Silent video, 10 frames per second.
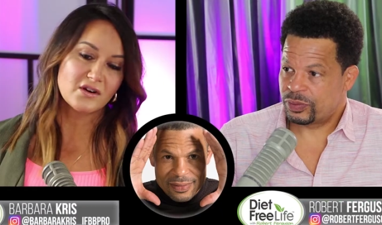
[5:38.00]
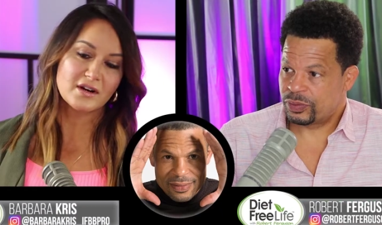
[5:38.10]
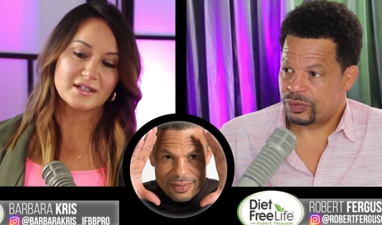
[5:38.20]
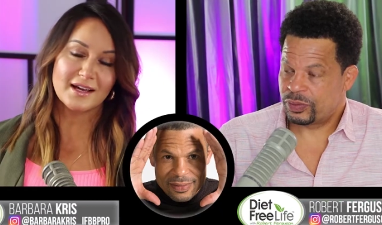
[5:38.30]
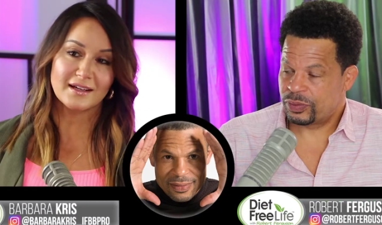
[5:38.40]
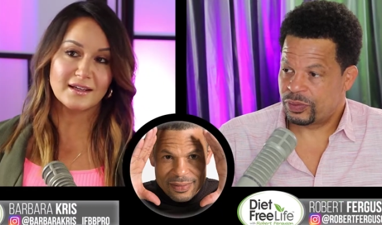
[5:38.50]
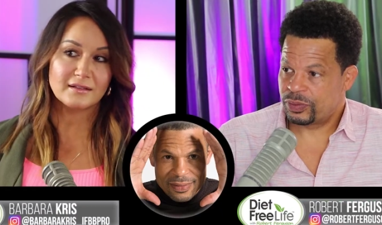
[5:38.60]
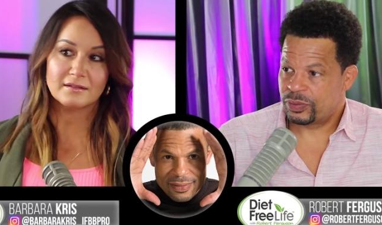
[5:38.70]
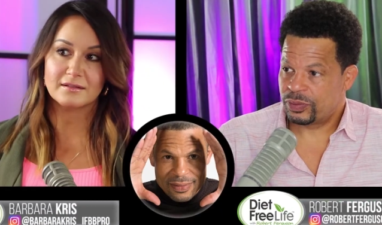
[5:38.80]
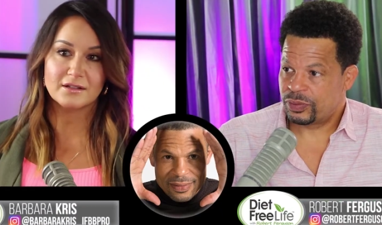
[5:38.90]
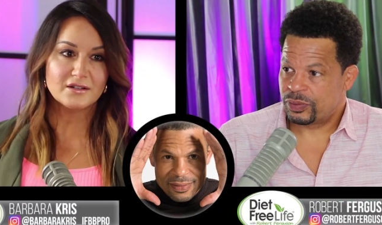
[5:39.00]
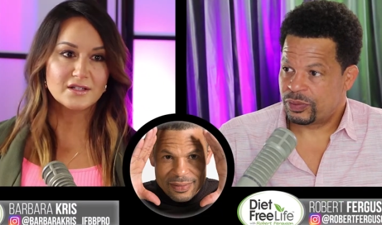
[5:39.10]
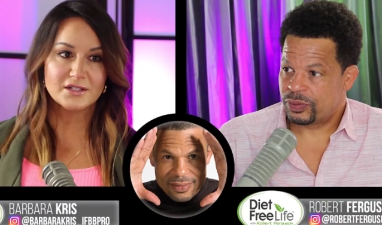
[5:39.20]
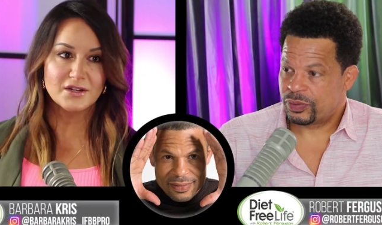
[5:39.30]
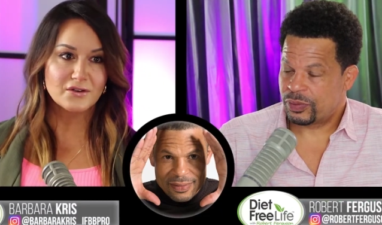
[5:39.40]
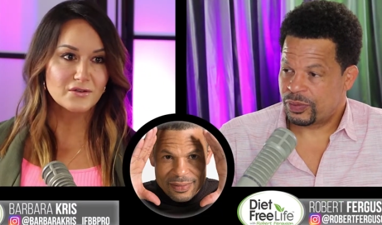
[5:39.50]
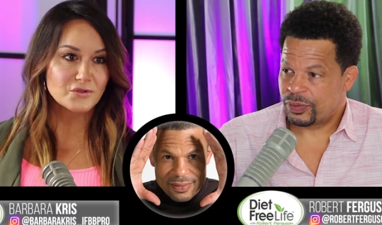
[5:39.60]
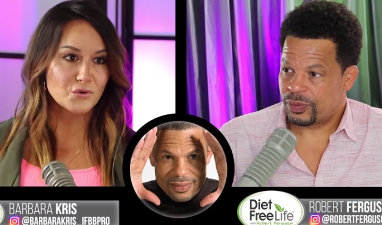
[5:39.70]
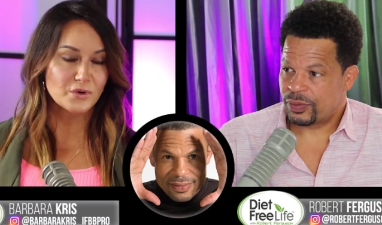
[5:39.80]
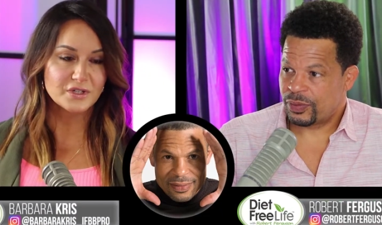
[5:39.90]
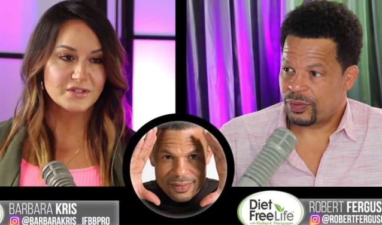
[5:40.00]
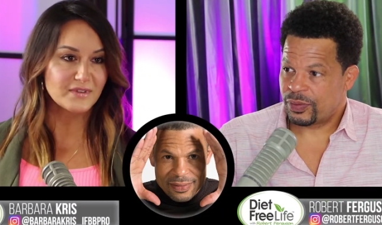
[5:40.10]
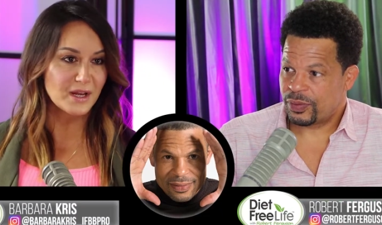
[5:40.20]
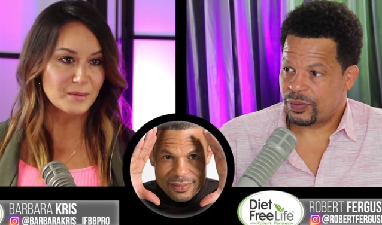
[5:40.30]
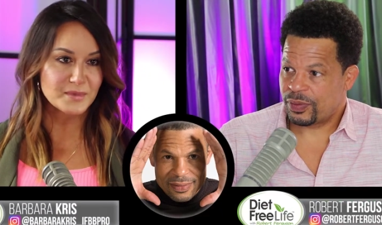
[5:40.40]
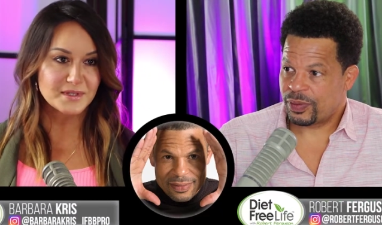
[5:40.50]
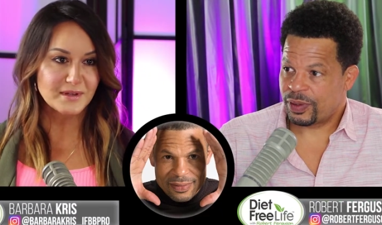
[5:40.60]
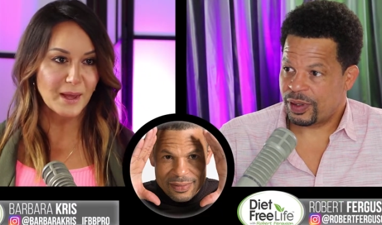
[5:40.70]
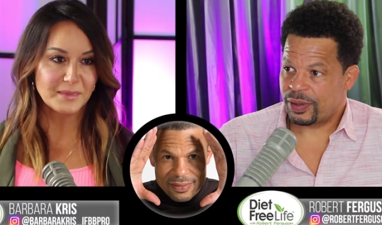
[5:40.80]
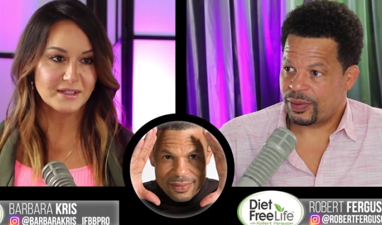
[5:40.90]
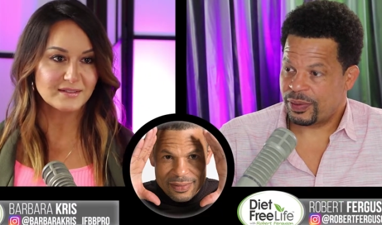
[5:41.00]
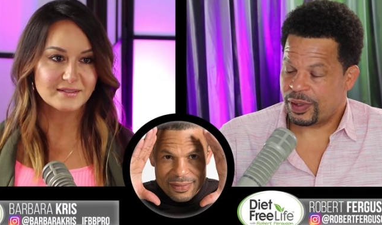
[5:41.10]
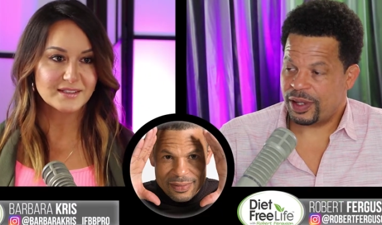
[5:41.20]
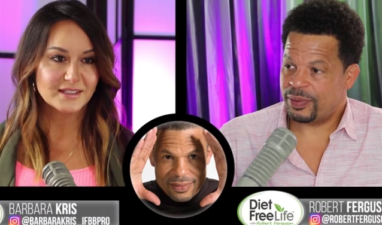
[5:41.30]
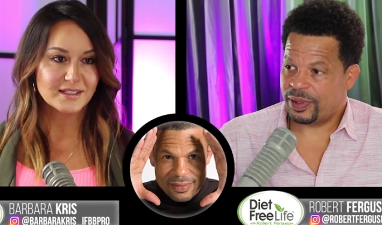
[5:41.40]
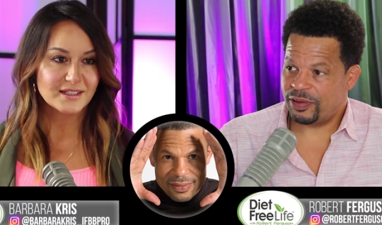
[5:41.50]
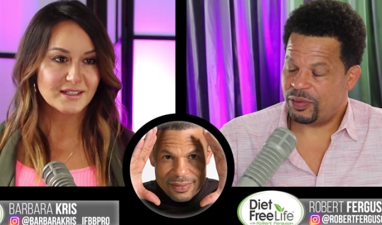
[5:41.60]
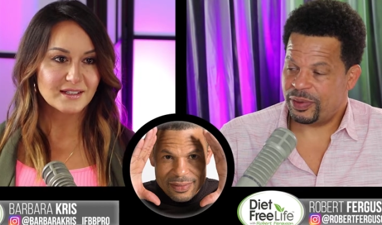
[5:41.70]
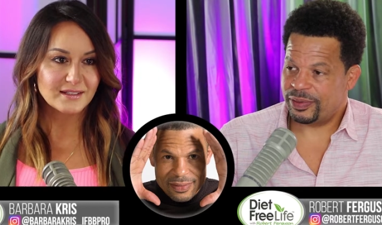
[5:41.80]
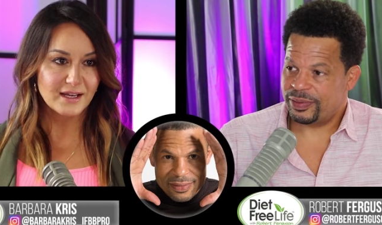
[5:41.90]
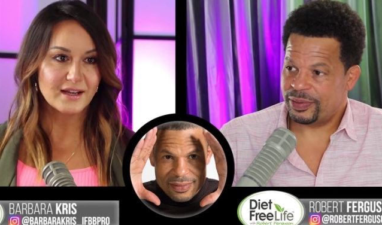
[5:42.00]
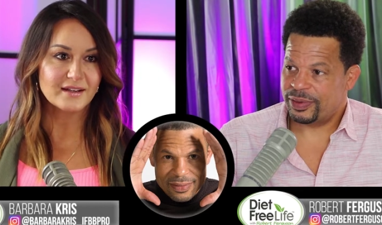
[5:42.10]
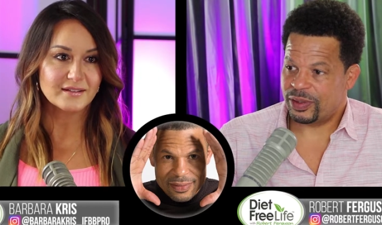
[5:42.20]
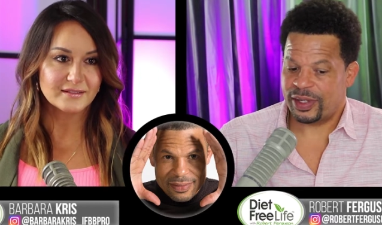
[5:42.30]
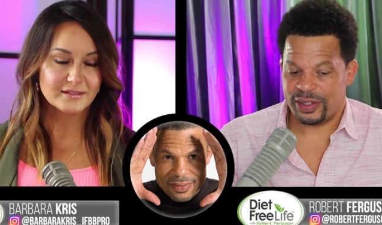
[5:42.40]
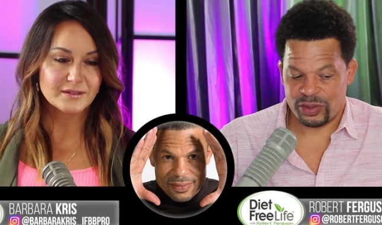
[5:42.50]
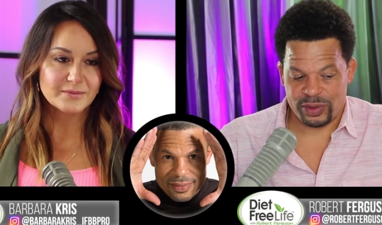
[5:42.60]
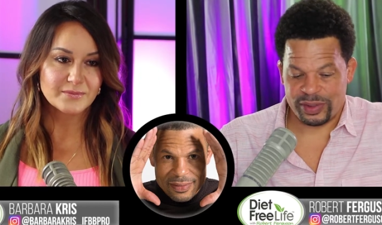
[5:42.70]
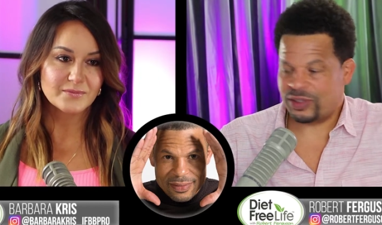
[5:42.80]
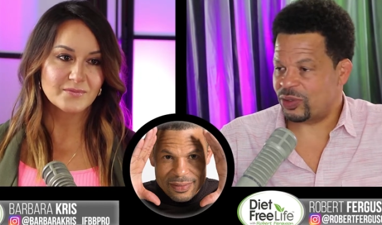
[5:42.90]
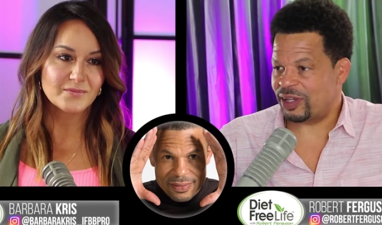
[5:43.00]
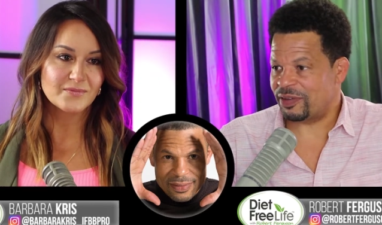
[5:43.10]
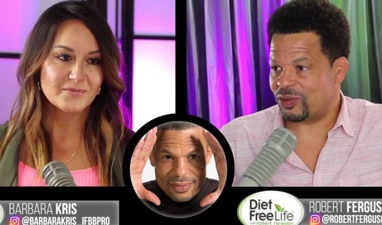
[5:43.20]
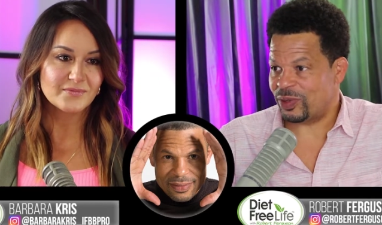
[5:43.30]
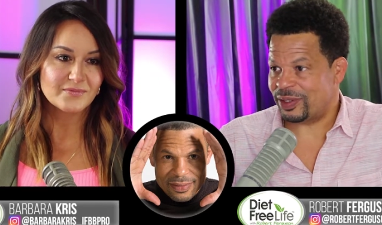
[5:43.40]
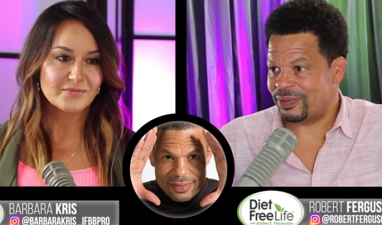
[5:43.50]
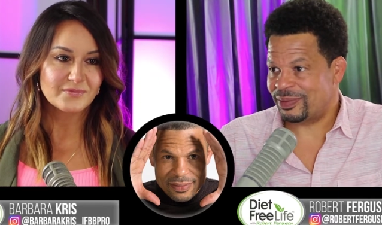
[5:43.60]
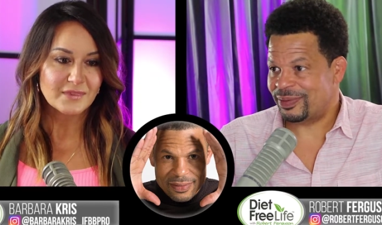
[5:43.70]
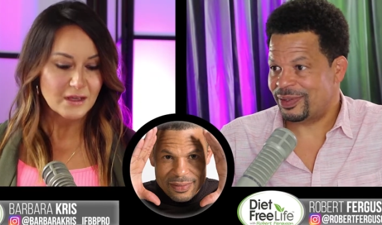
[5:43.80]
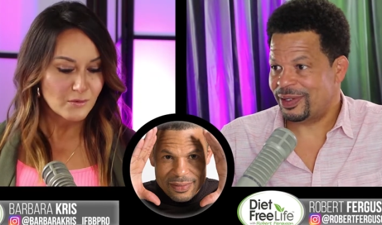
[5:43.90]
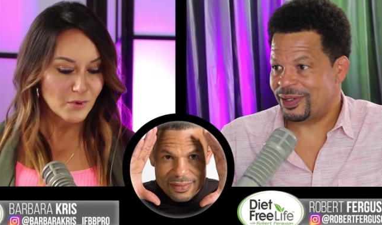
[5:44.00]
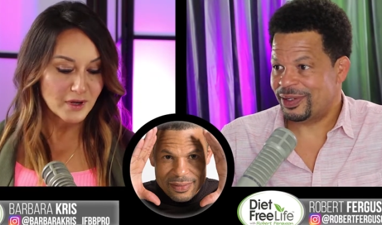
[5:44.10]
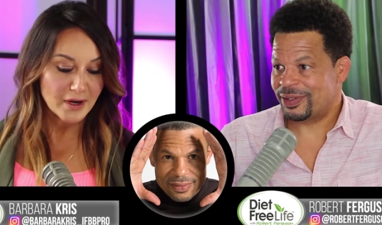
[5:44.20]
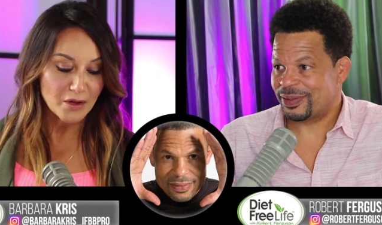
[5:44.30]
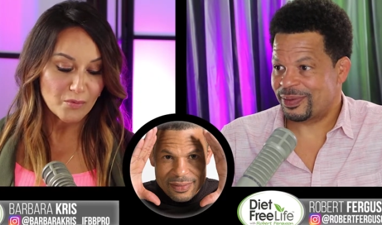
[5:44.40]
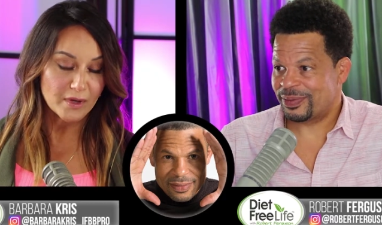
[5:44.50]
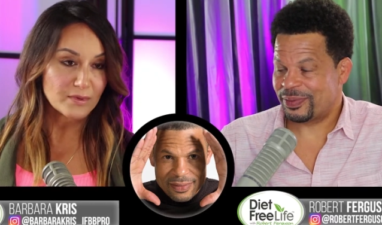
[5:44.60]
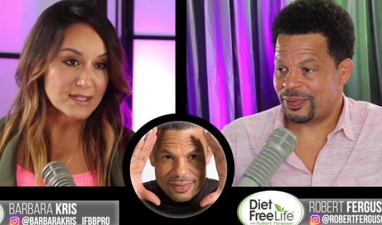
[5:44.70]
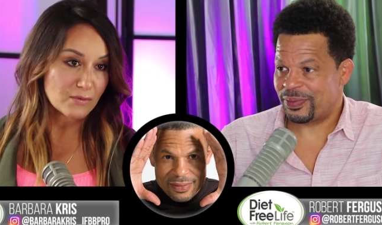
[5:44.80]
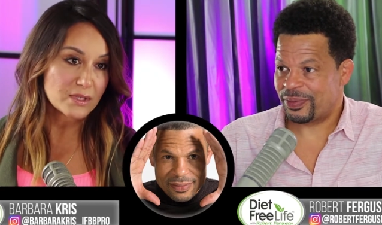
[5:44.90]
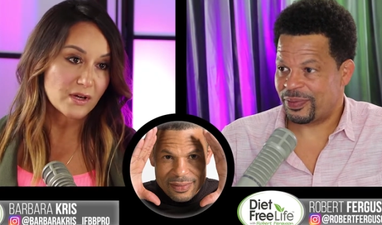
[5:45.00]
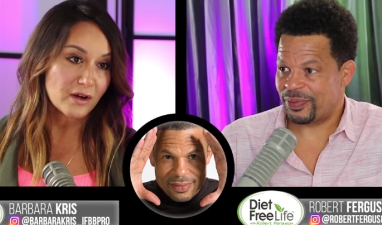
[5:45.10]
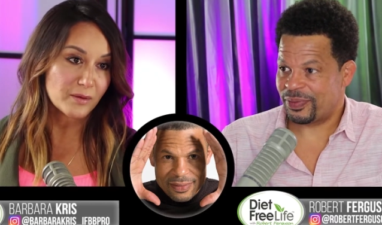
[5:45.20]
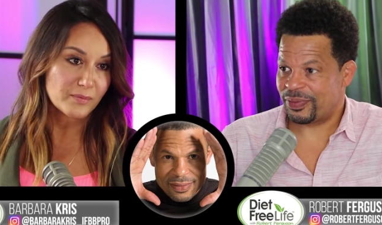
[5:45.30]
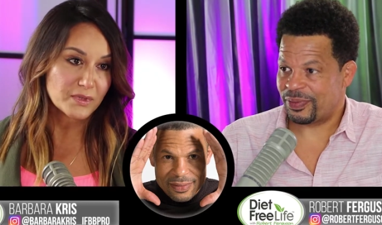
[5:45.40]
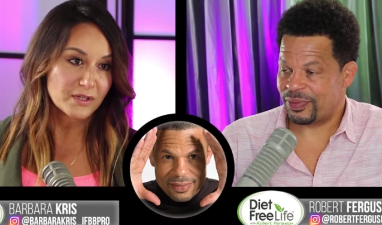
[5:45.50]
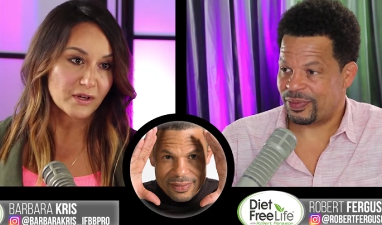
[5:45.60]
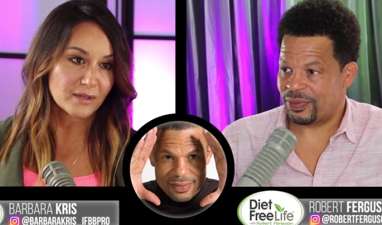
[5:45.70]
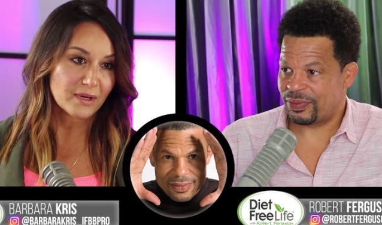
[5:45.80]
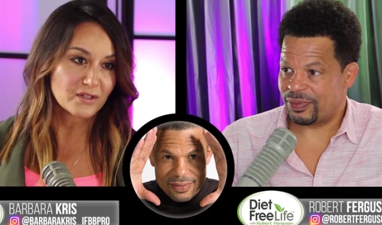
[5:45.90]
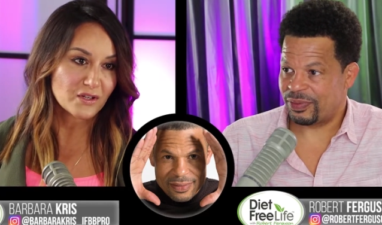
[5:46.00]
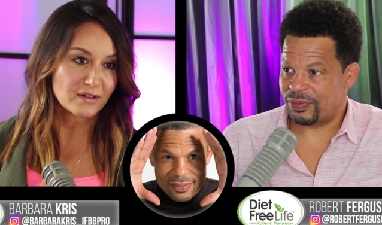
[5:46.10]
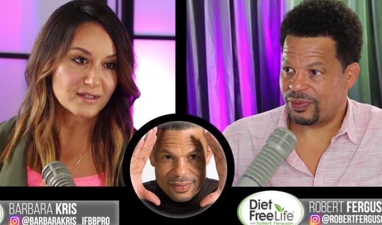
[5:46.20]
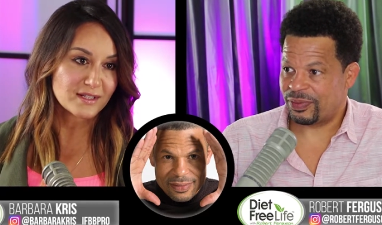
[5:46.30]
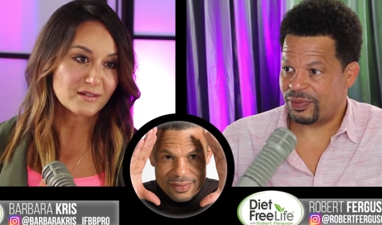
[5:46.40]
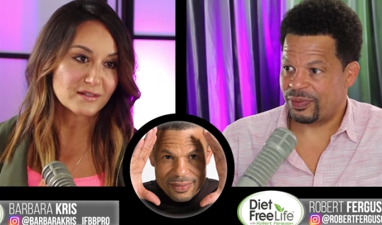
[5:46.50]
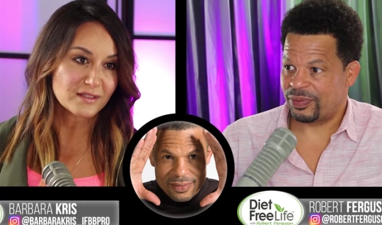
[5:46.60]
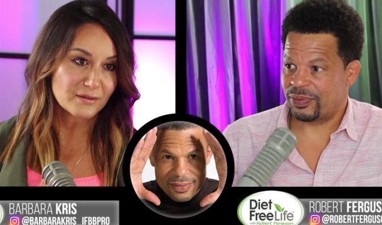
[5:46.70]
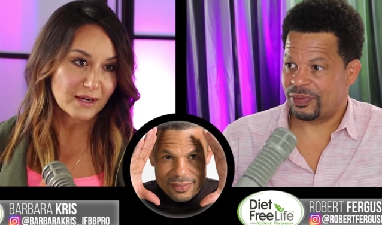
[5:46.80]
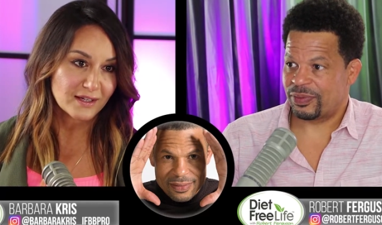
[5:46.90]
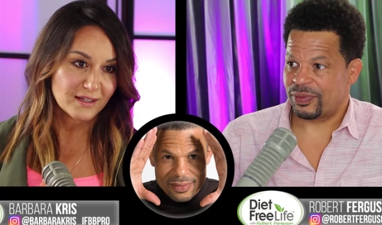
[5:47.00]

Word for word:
Speaker 1: and heart attack and there is no shortage of names. I mean,
Speaker 2: unbelievable. Yeah. Okay, so so give us one.
Speaker 1: Well, another one we said we talked we talked about John Singleton, right?